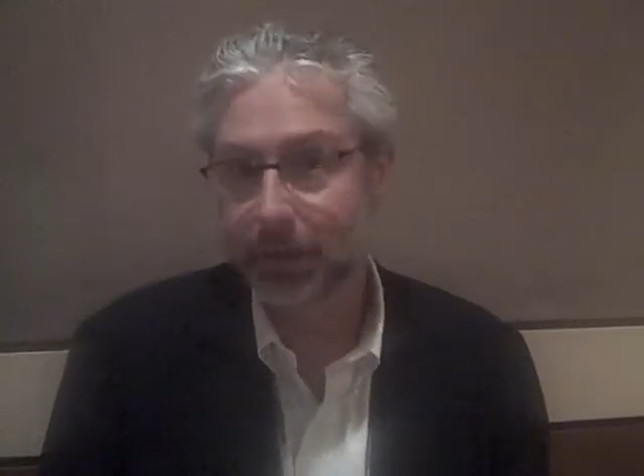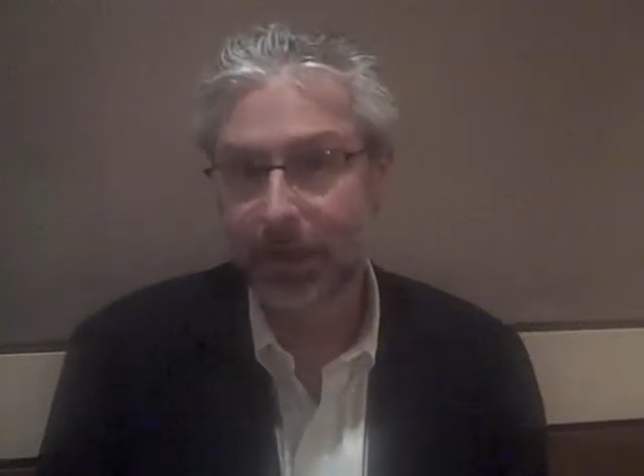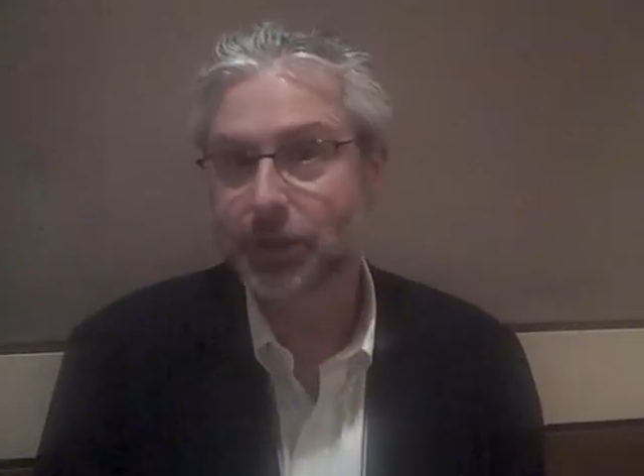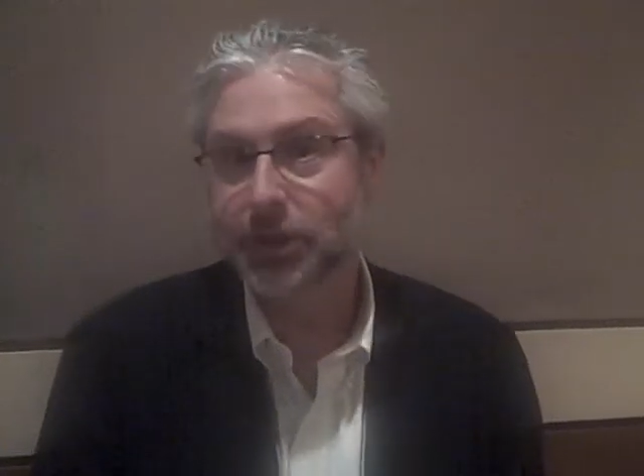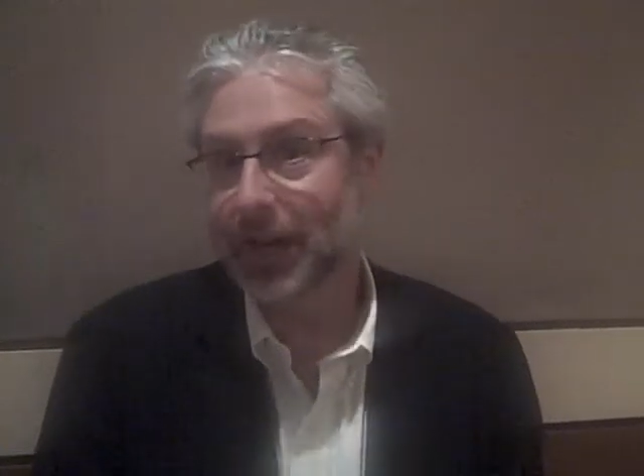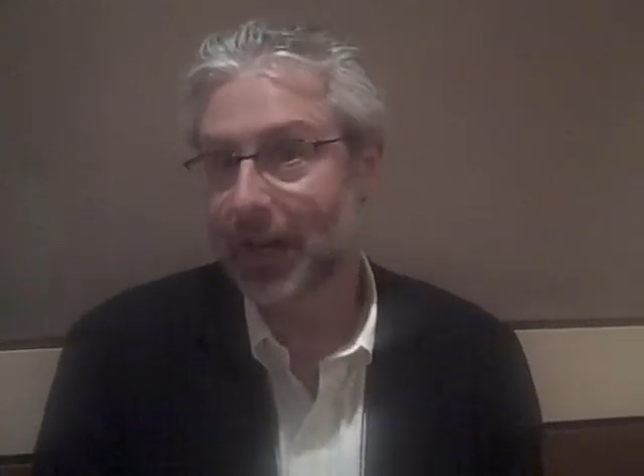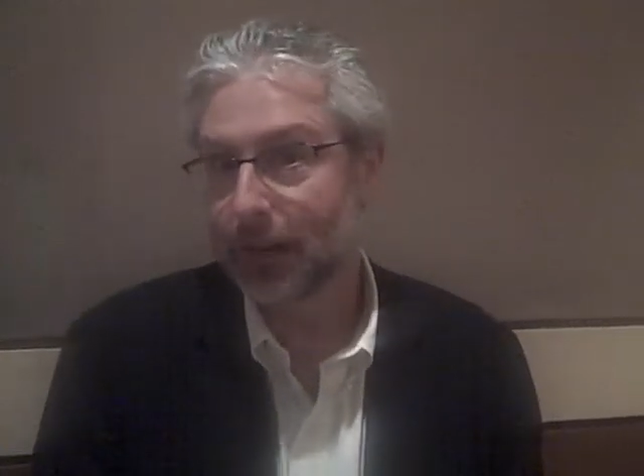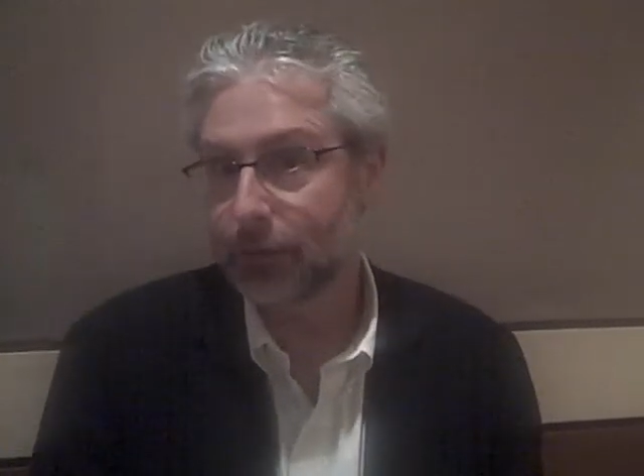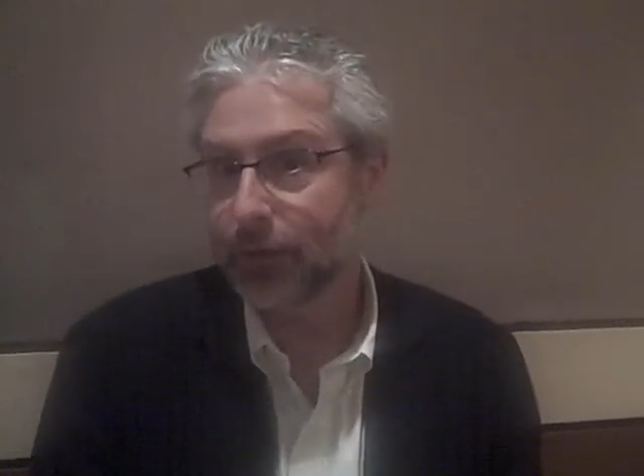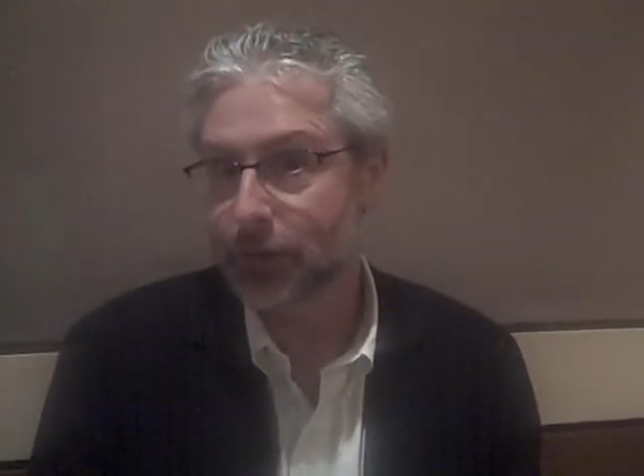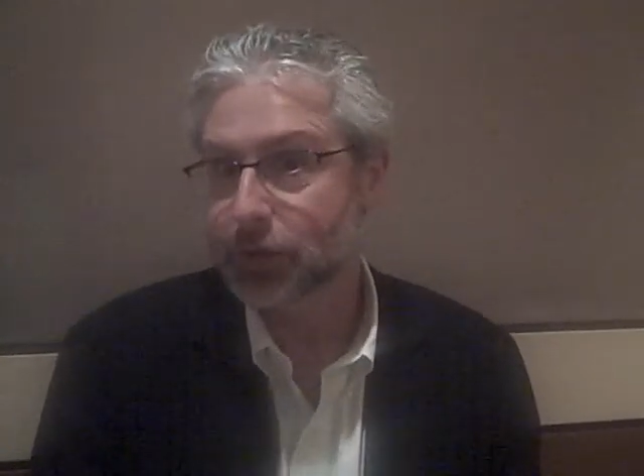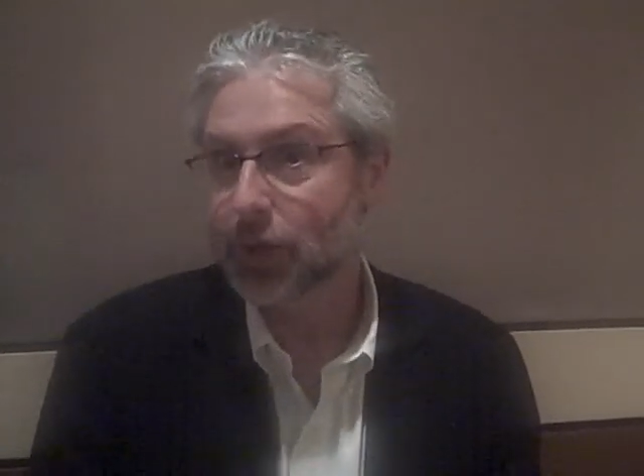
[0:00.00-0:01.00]
And not just any
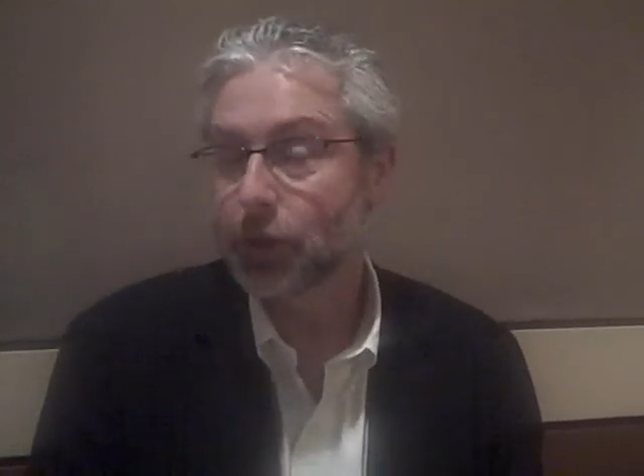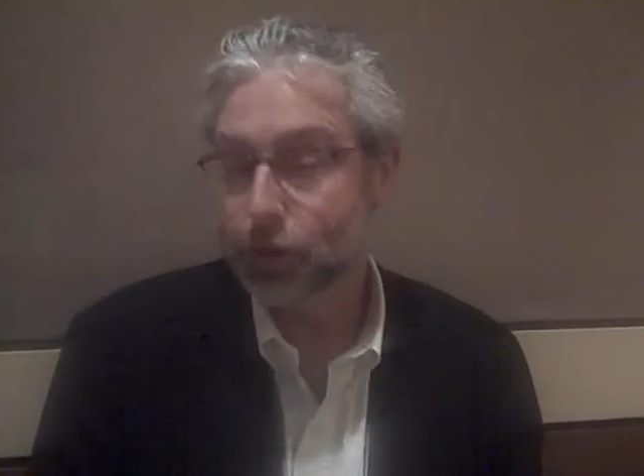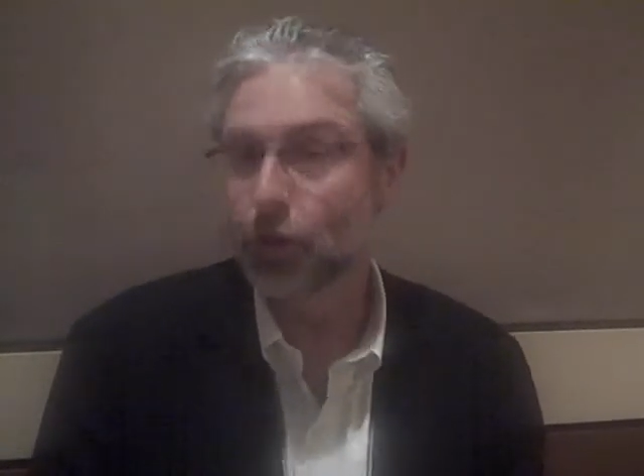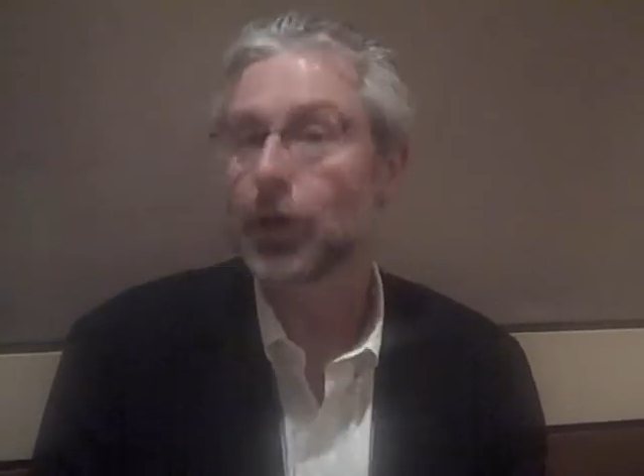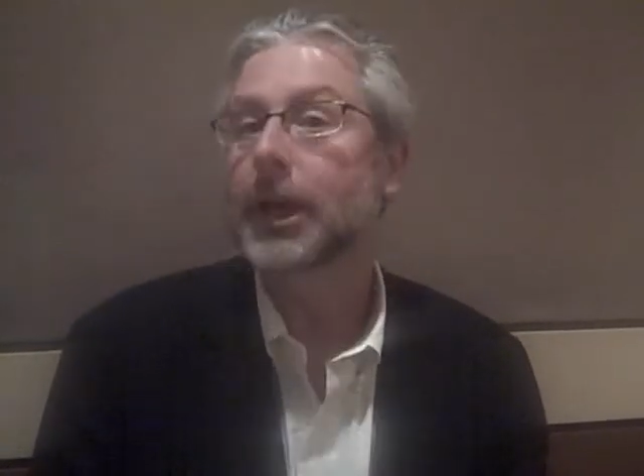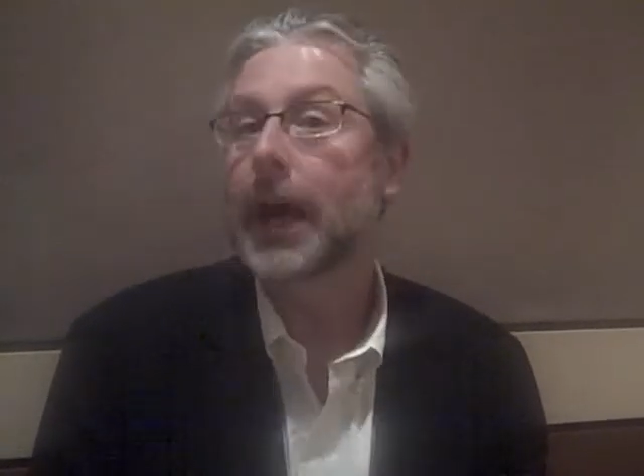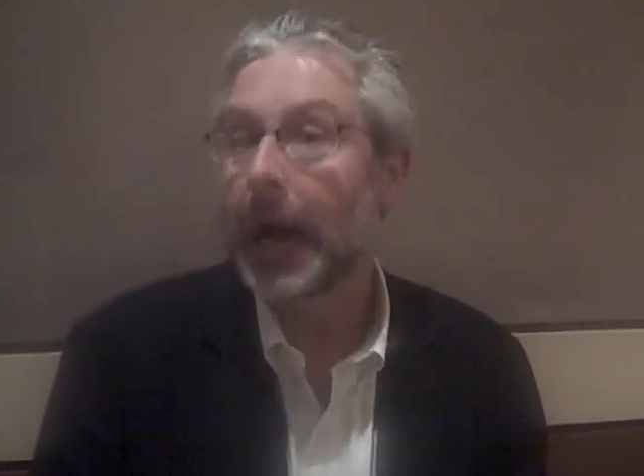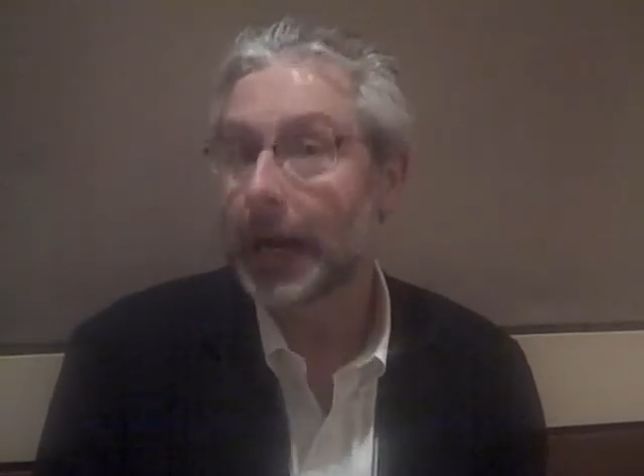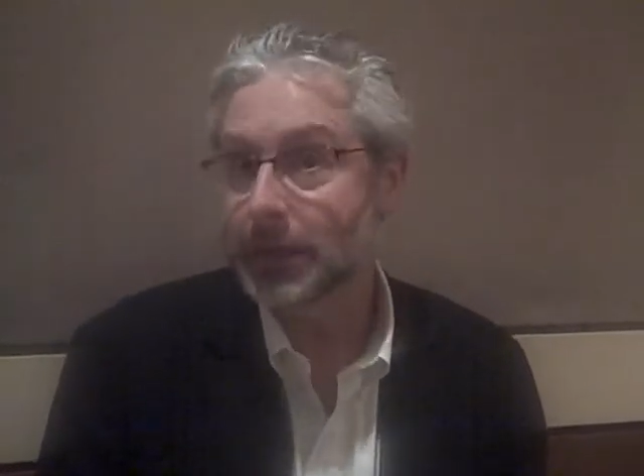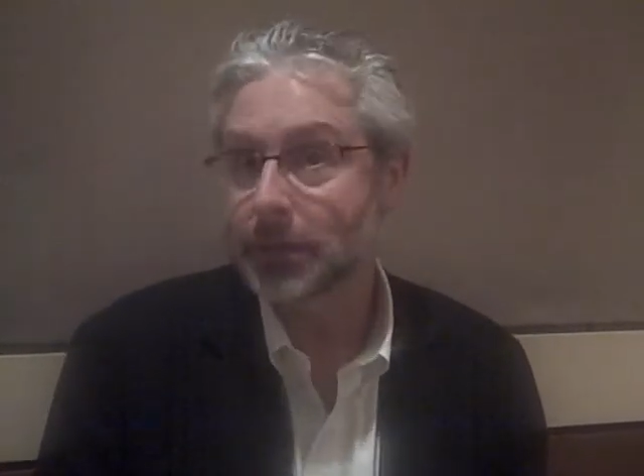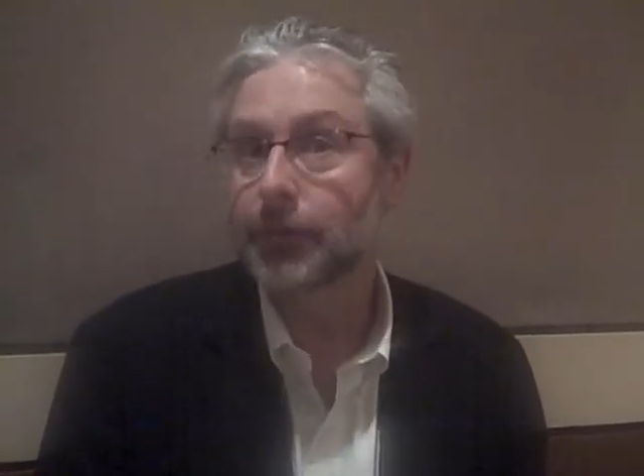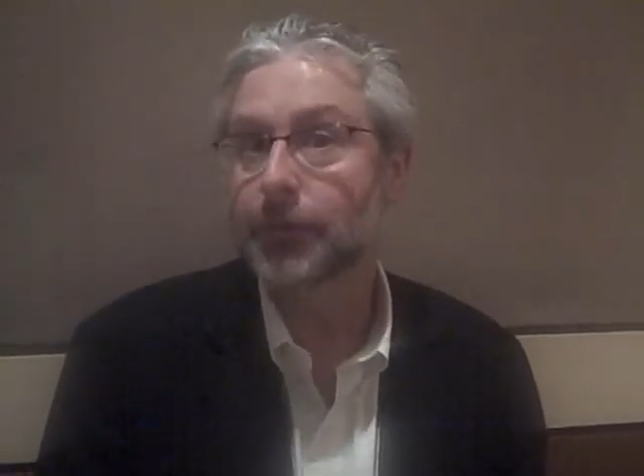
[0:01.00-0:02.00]
fish, certain
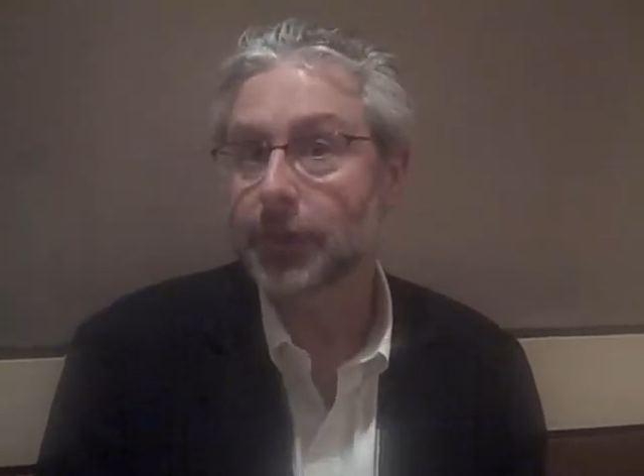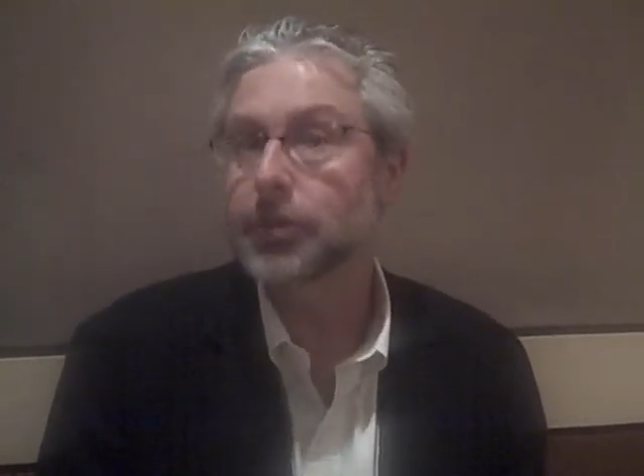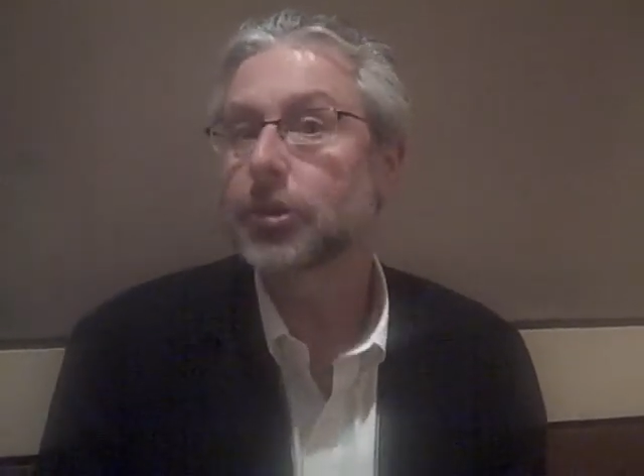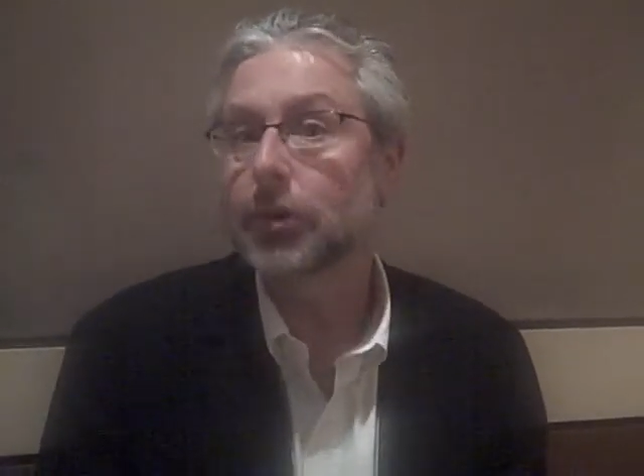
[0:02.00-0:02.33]
kinds of fish.